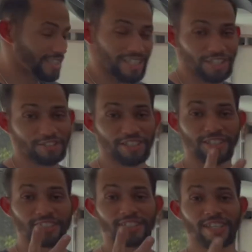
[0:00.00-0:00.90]
it's
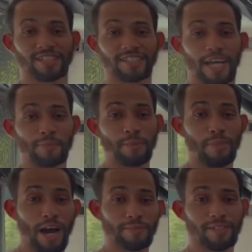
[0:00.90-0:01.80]
already the second time it
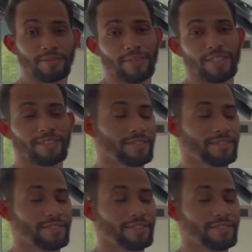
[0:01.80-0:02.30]
popped on me.